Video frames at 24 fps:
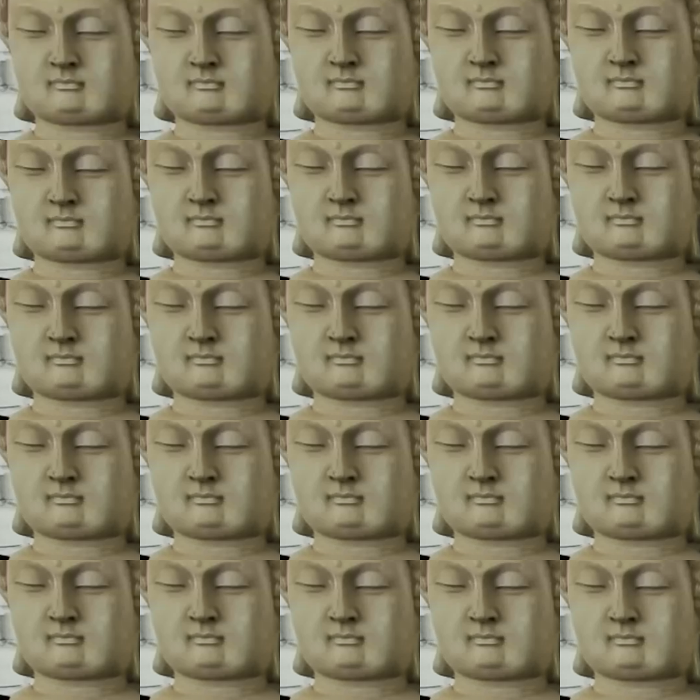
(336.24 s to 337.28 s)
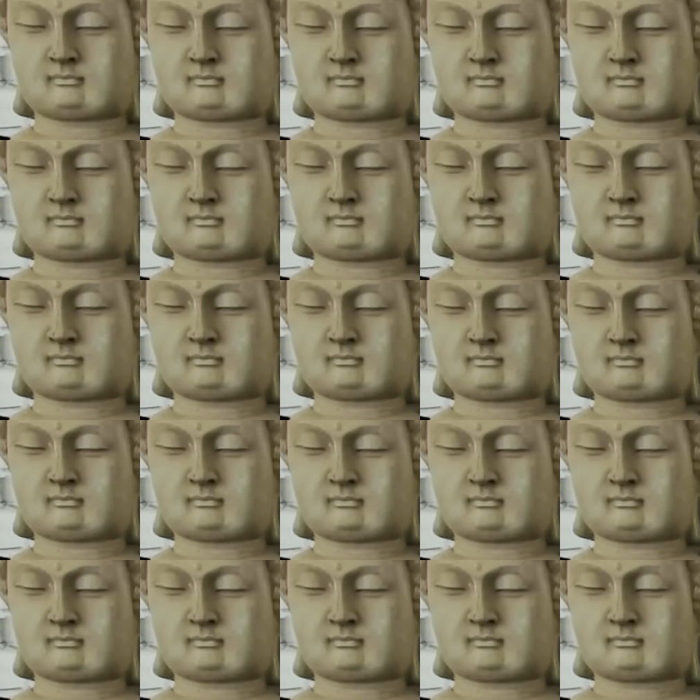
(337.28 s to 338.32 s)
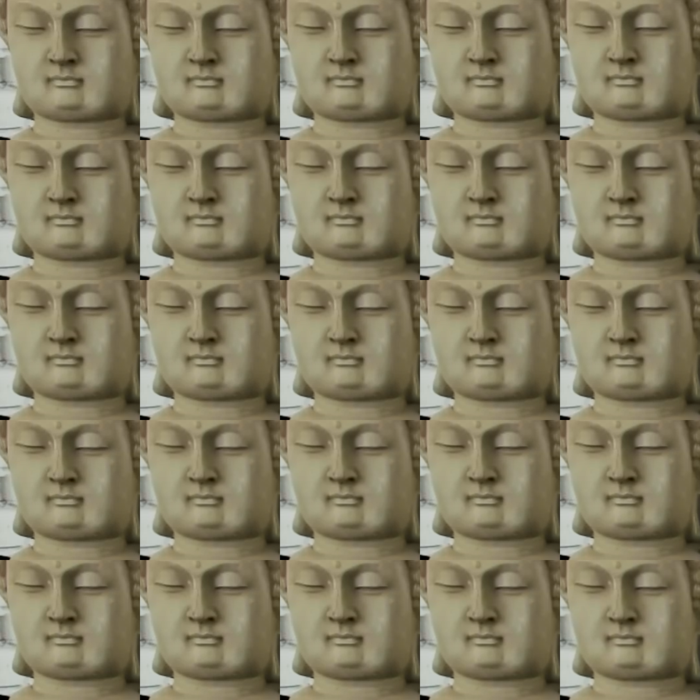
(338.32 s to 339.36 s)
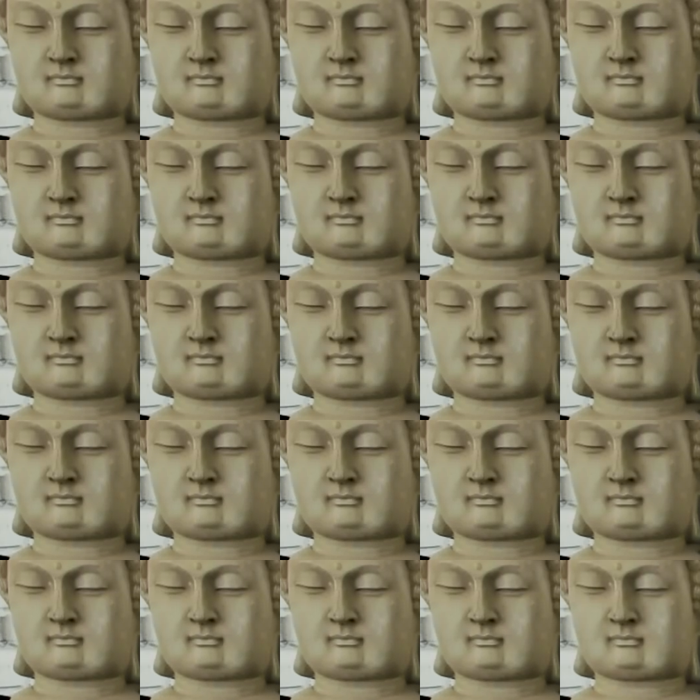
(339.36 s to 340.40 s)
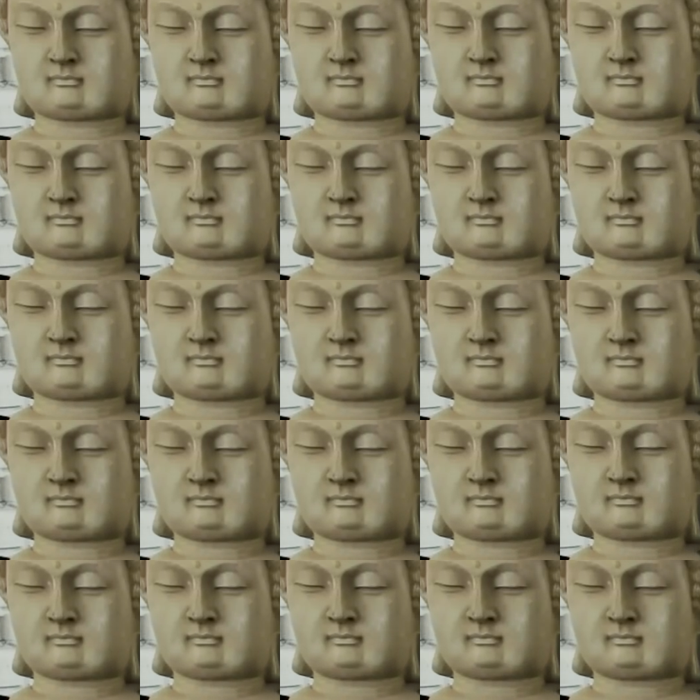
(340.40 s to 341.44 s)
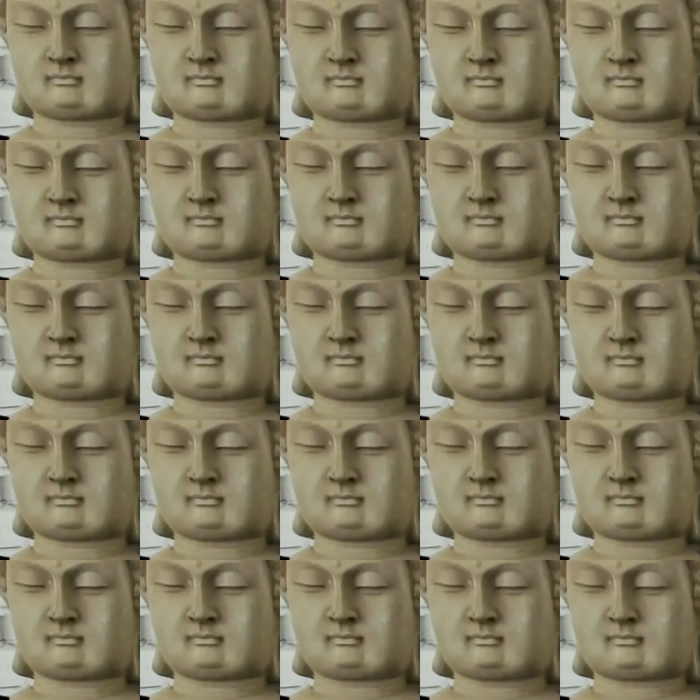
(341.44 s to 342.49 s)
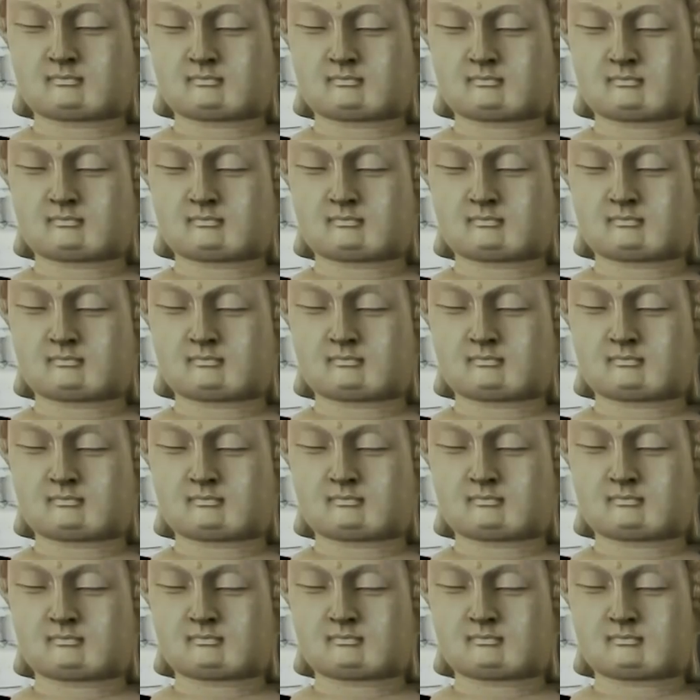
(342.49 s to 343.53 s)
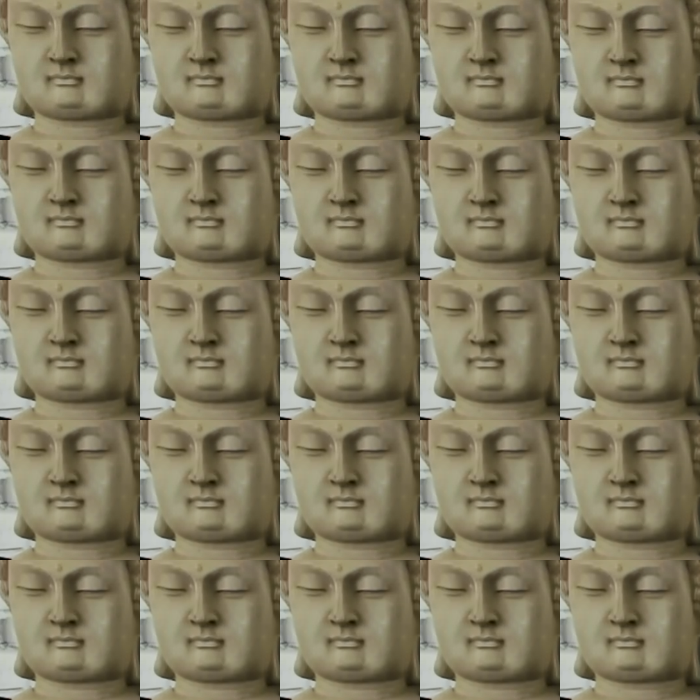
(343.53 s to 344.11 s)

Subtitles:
The person shown says nothing.